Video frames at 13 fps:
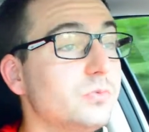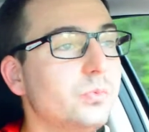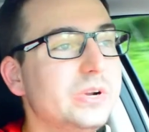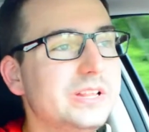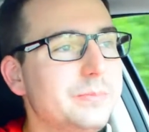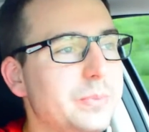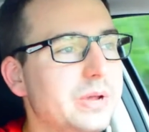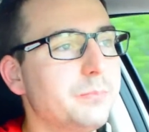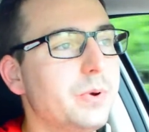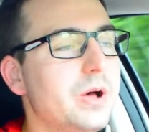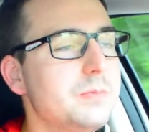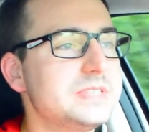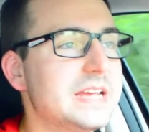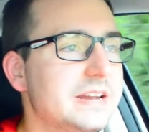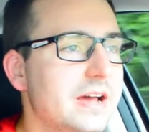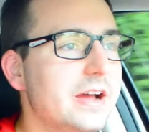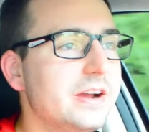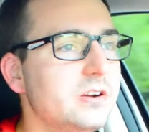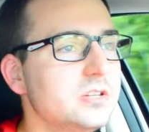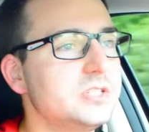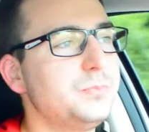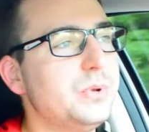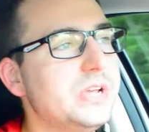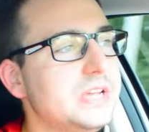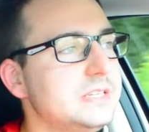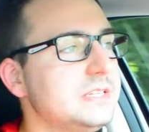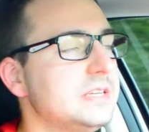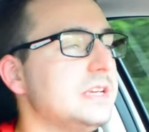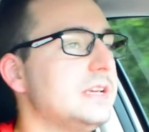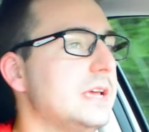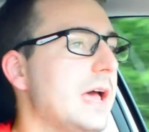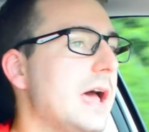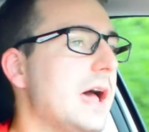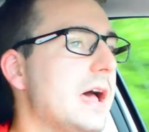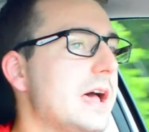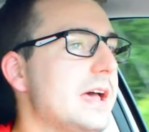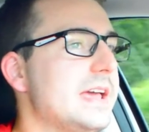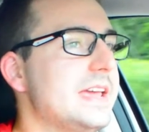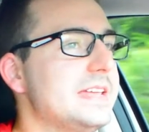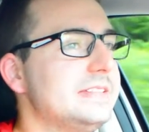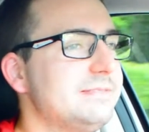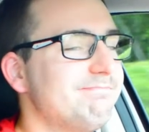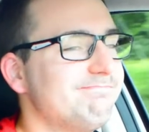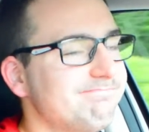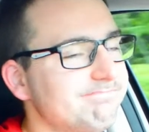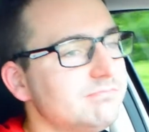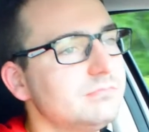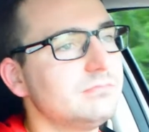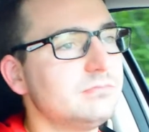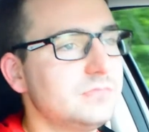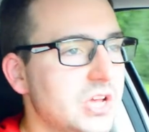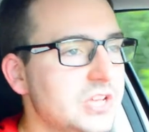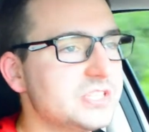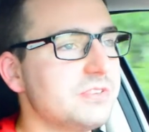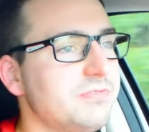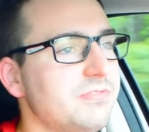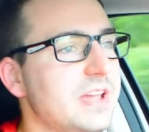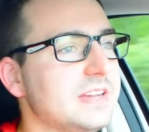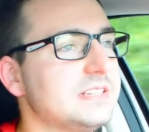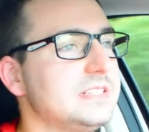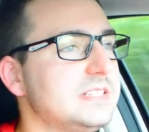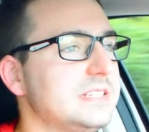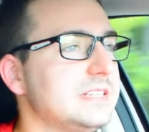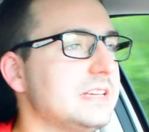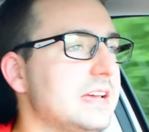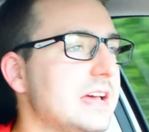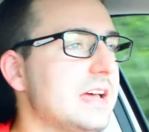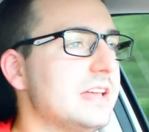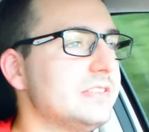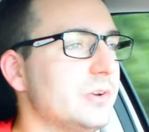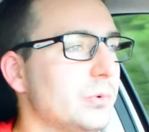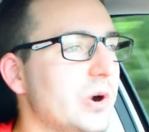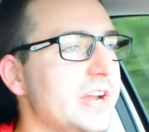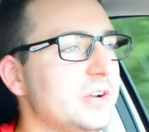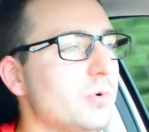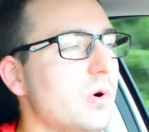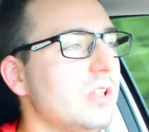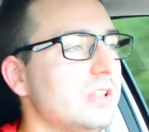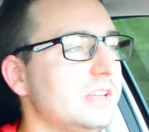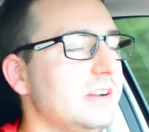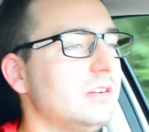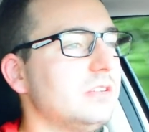really big bumps at higher speed, it does affect the ride quality a